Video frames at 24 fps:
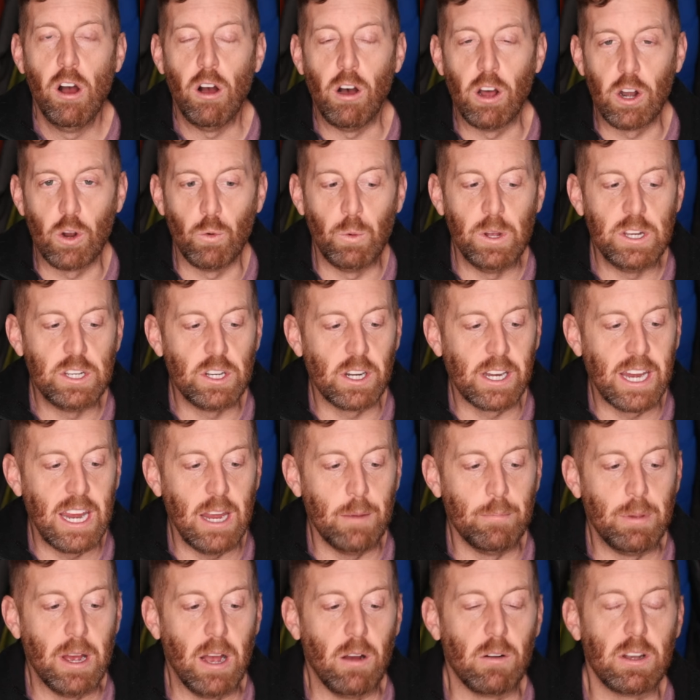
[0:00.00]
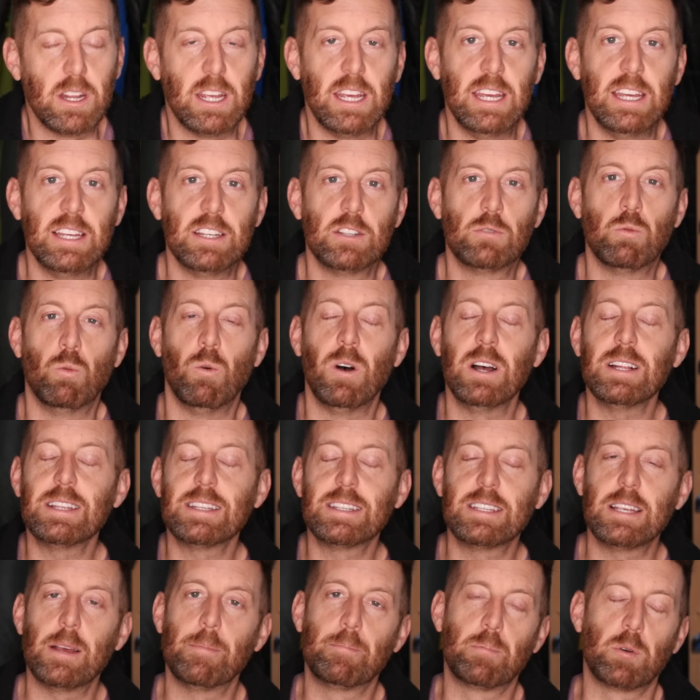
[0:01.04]
on a winter campout is what
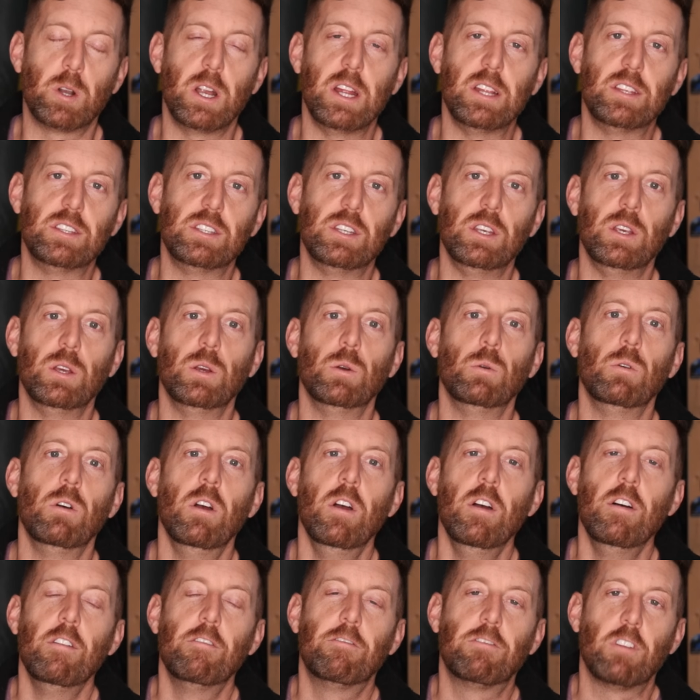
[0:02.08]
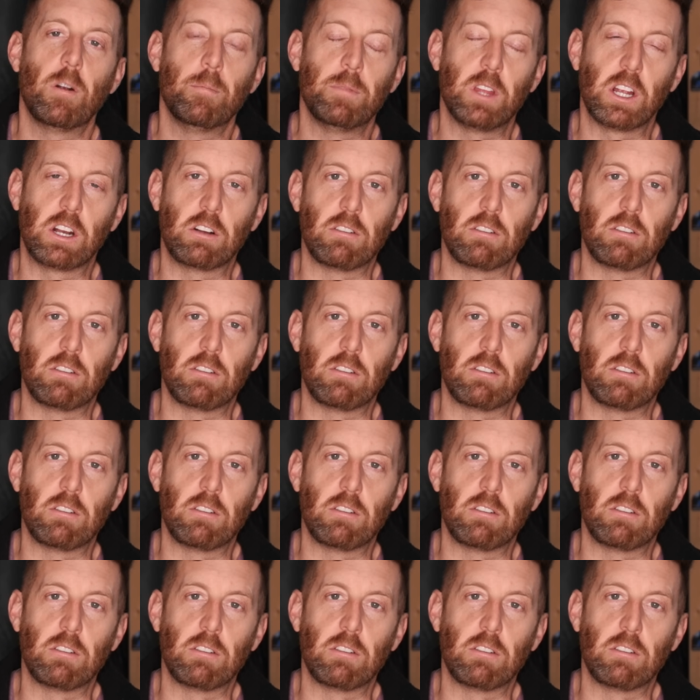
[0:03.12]
separates you from the